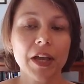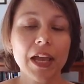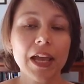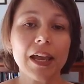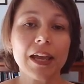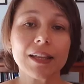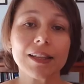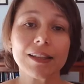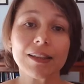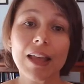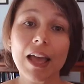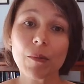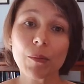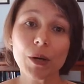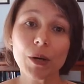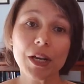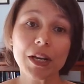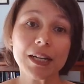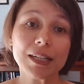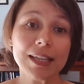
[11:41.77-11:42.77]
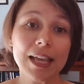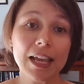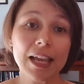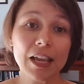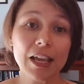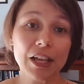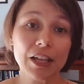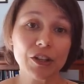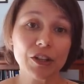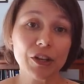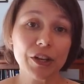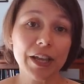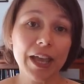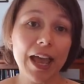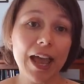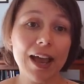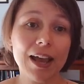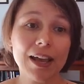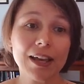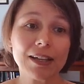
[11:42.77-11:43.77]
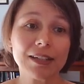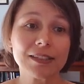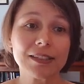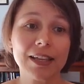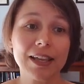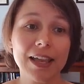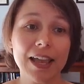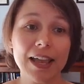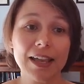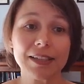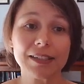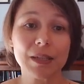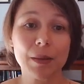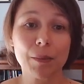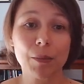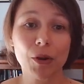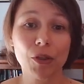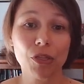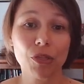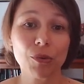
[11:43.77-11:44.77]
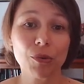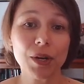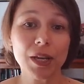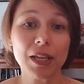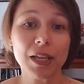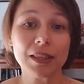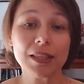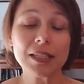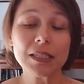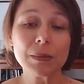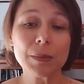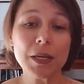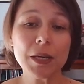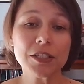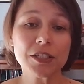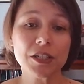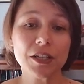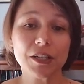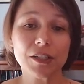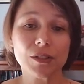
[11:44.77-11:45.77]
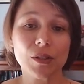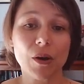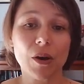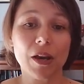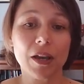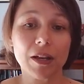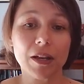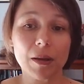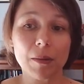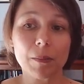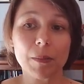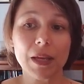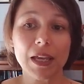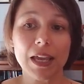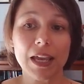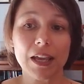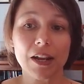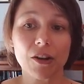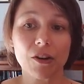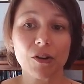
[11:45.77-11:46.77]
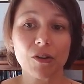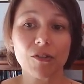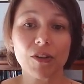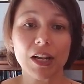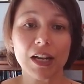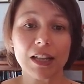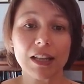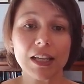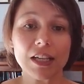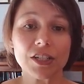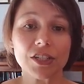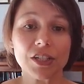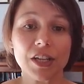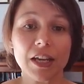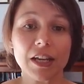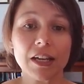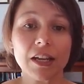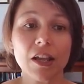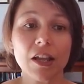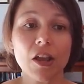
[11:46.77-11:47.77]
Okay, and then we're going to take a look at case number 3. This patient is on mechanical ventilation.